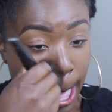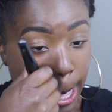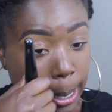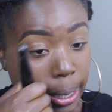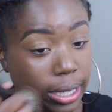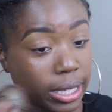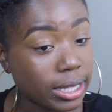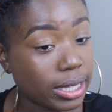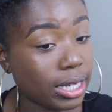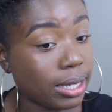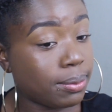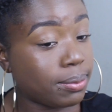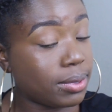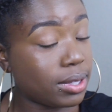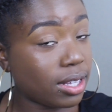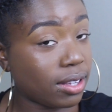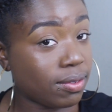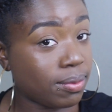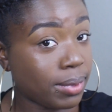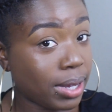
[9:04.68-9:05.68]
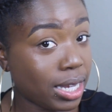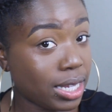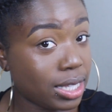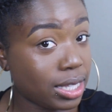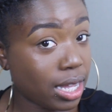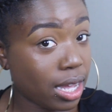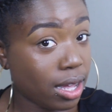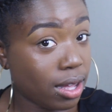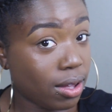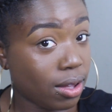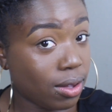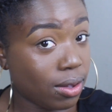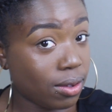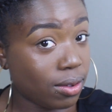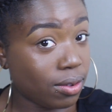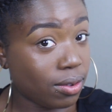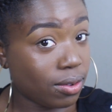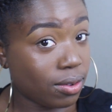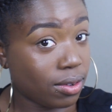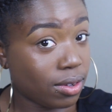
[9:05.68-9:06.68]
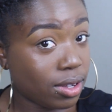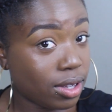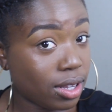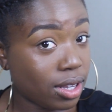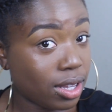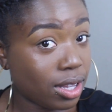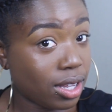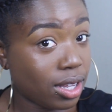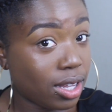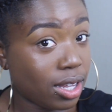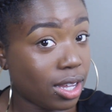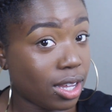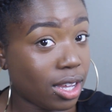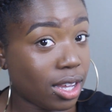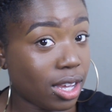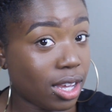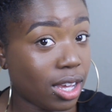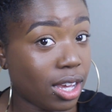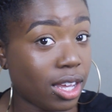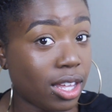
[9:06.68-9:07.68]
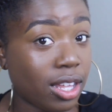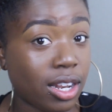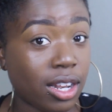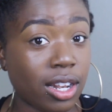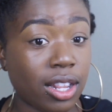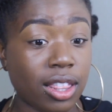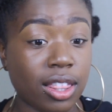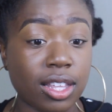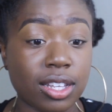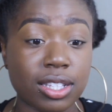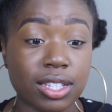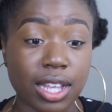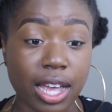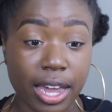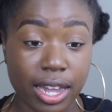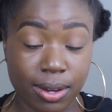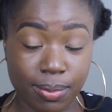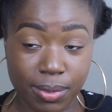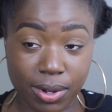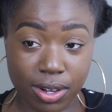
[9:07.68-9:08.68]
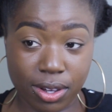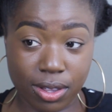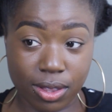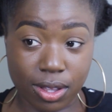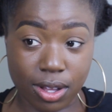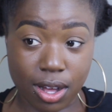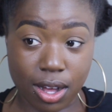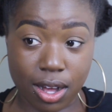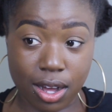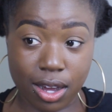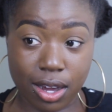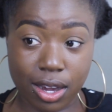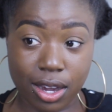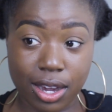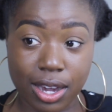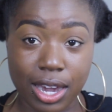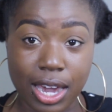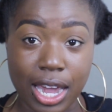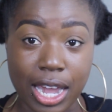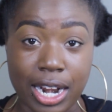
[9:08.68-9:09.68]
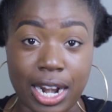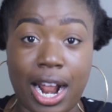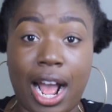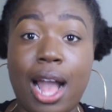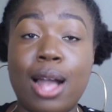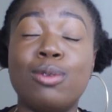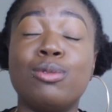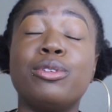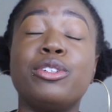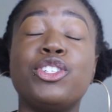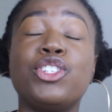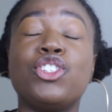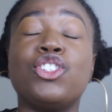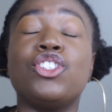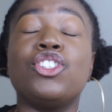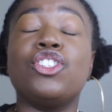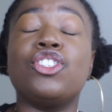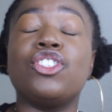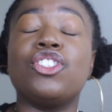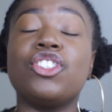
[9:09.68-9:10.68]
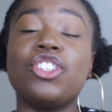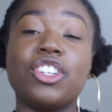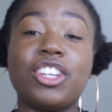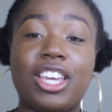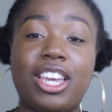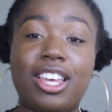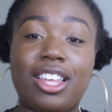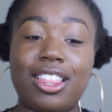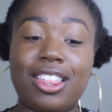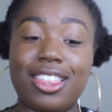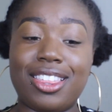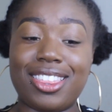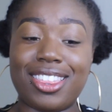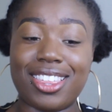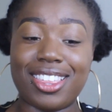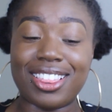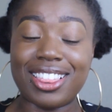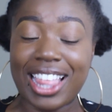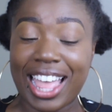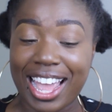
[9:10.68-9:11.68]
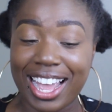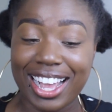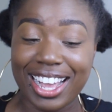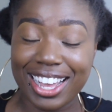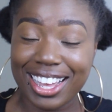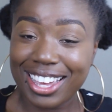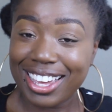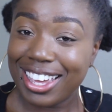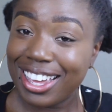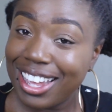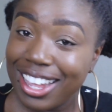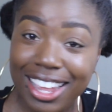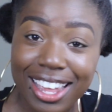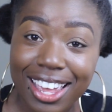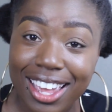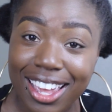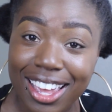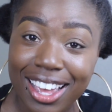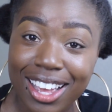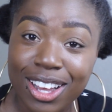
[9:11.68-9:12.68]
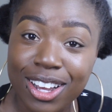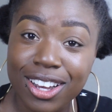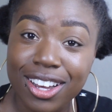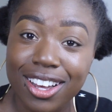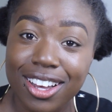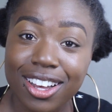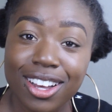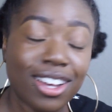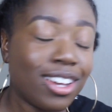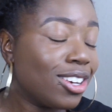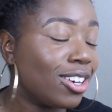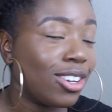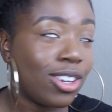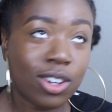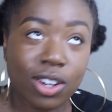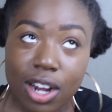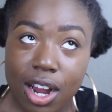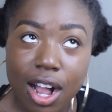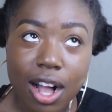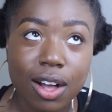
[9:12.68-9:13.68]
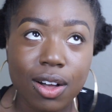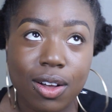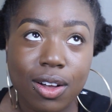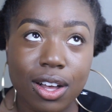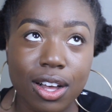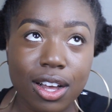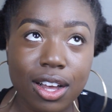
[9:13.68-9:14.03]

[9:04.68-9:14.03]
a glimpse of myself in the side mirror of the car, and I was shook. Like, girl,